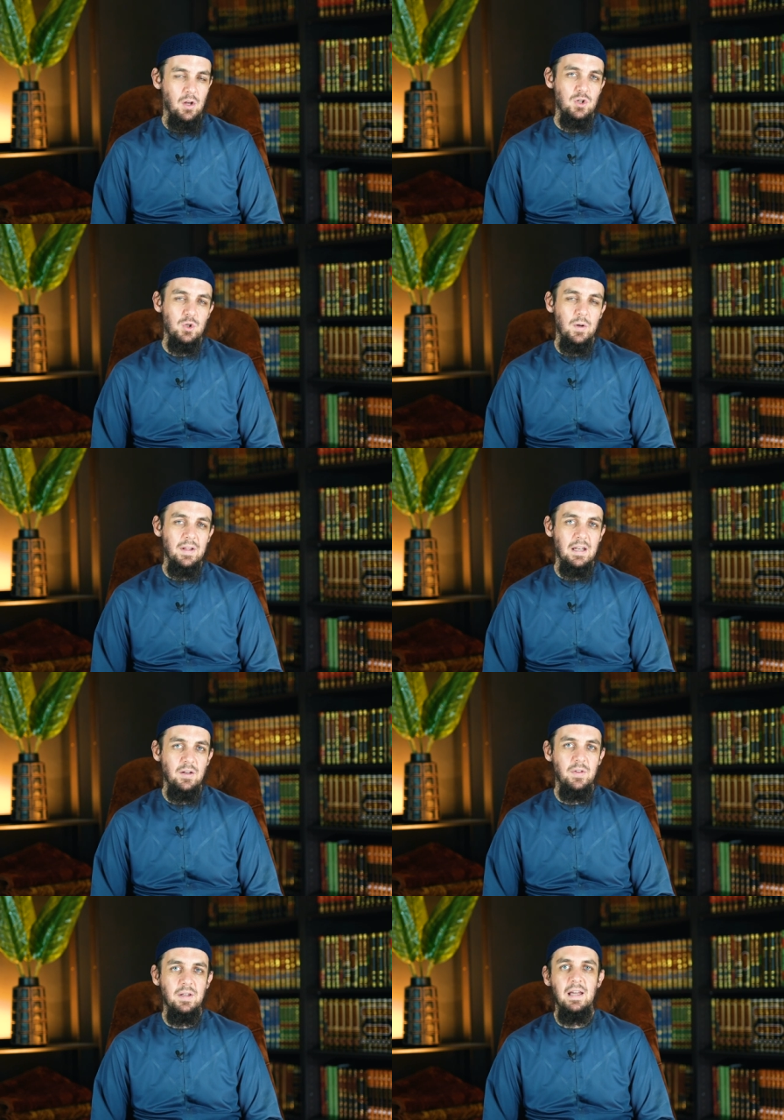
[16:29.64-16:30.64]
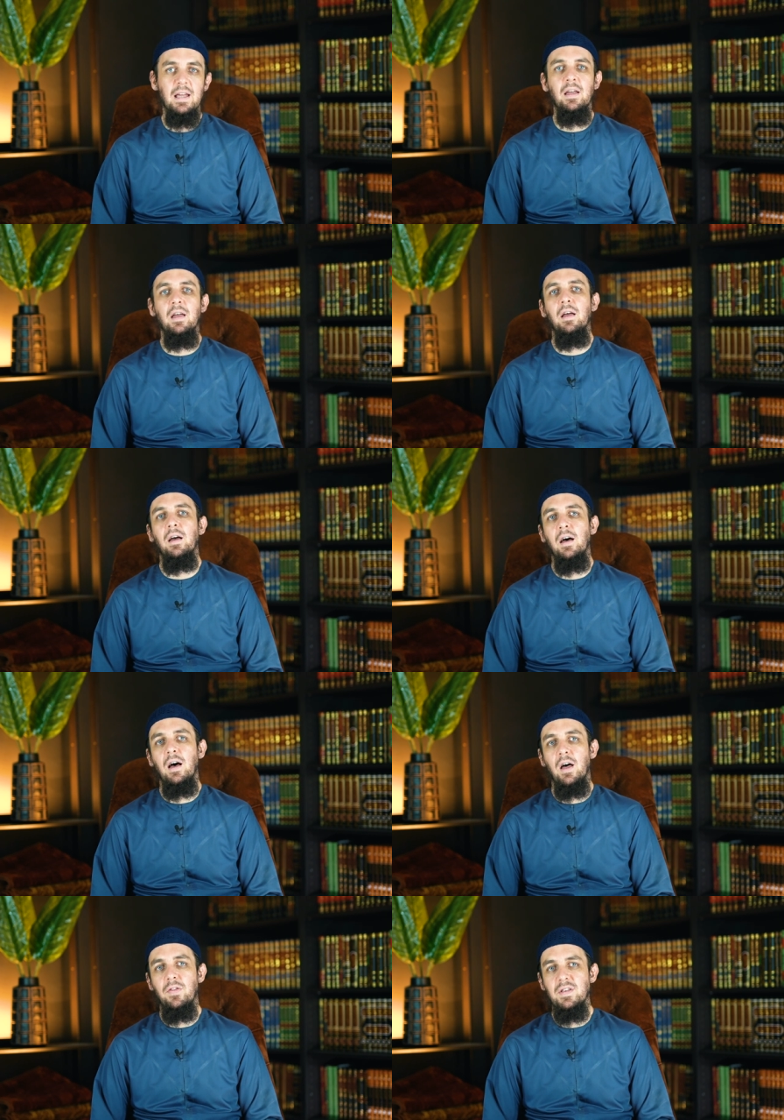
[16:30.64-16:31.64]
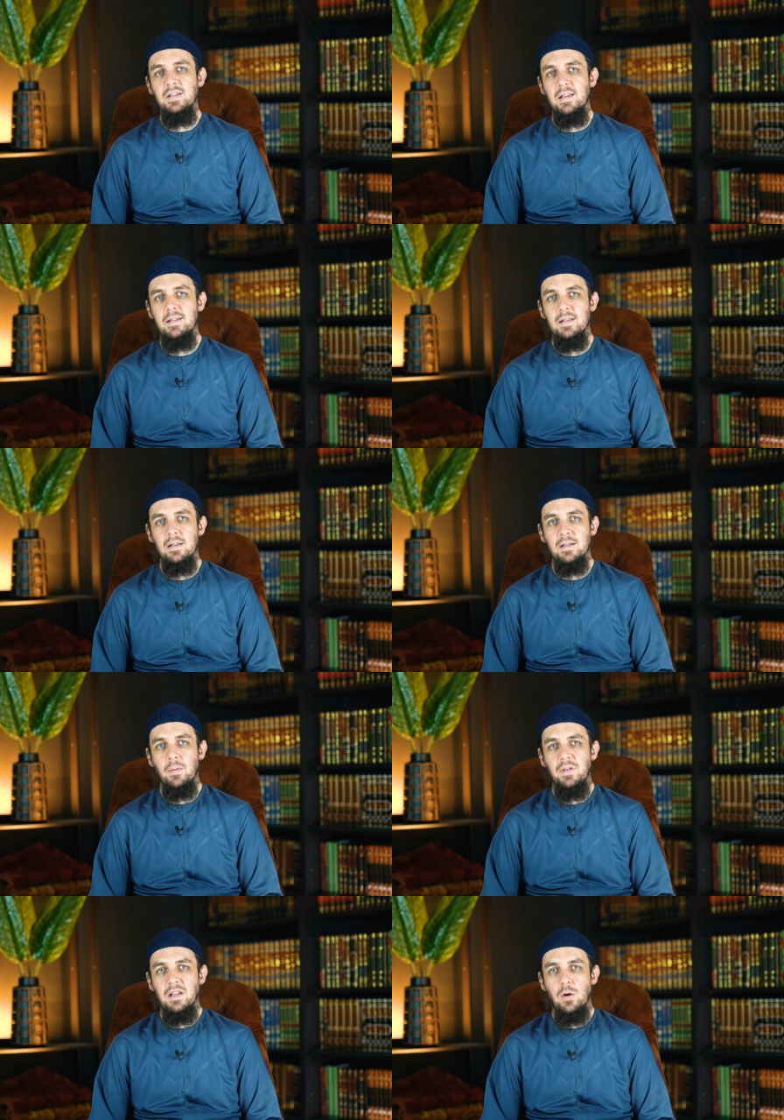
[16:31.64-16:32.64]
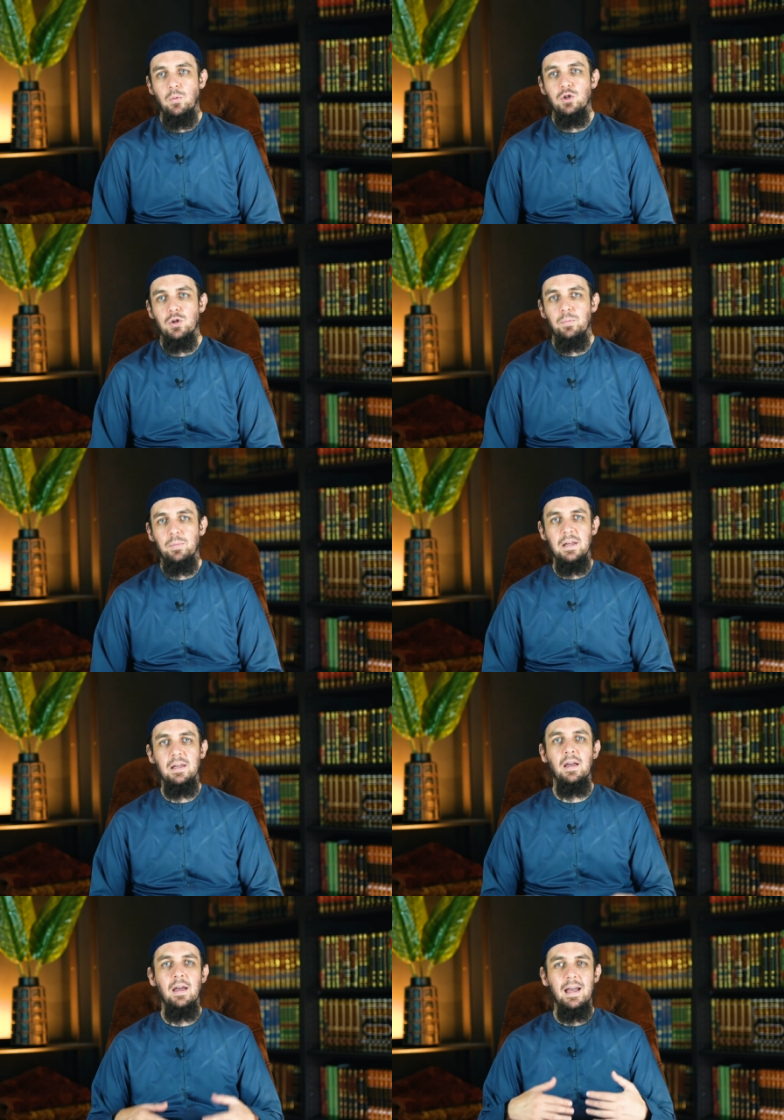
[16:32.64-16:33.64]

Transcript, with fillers: So at the end of the day, uh, this is something that we should be